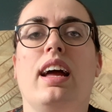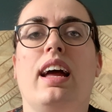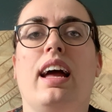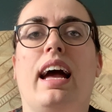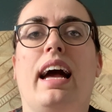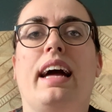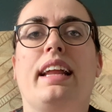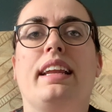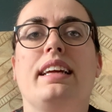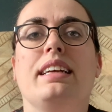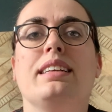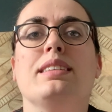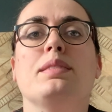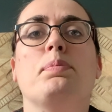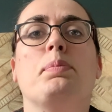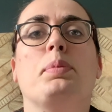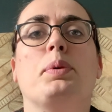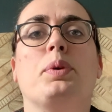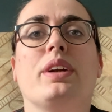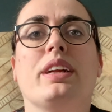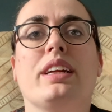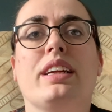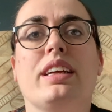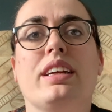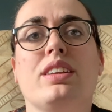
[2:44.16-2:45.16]
And it is
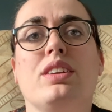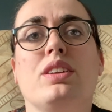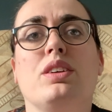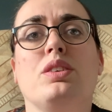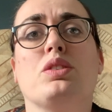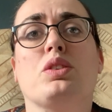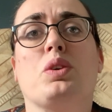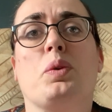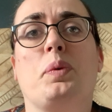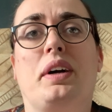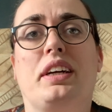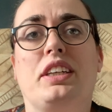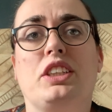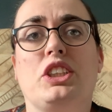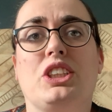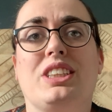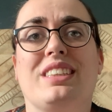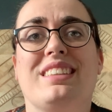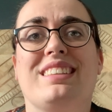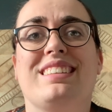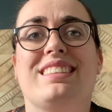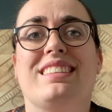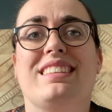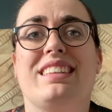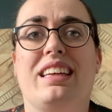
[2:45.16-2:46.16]
bringing those
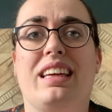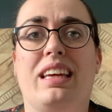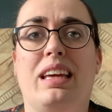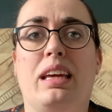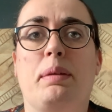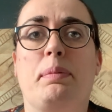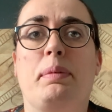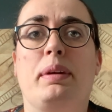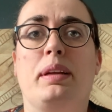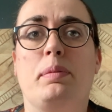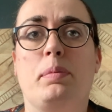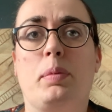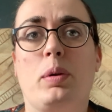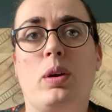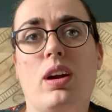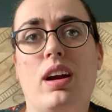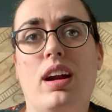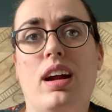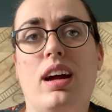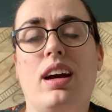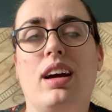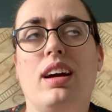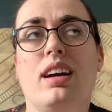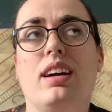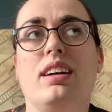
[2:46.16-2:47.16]
questions to him in
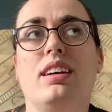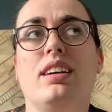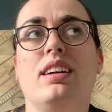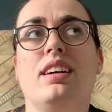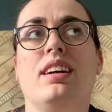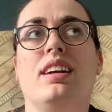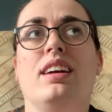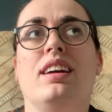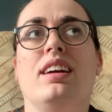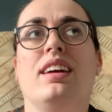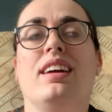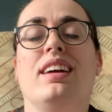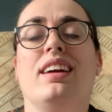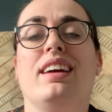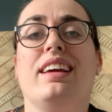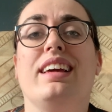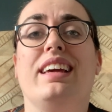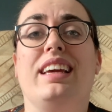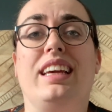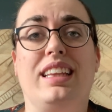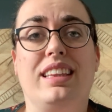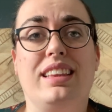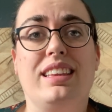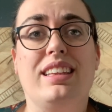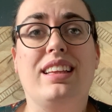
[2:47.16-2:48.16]
prayer
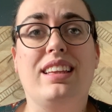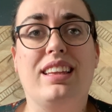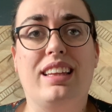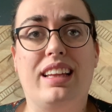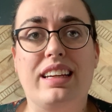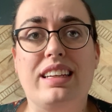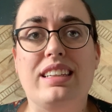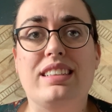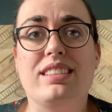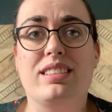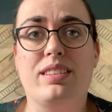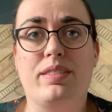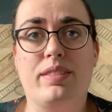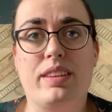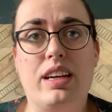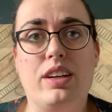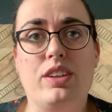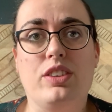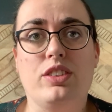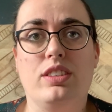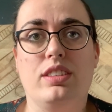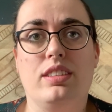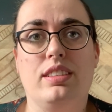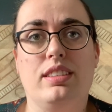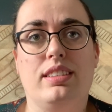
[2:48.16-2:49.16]
in the light of that
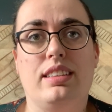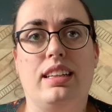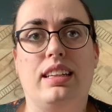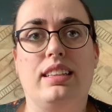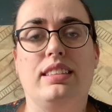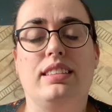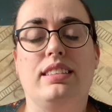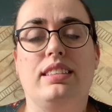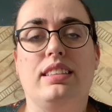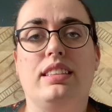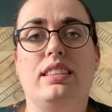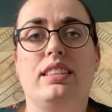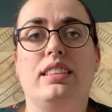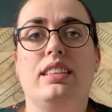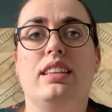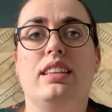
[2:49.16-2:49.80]
understanding.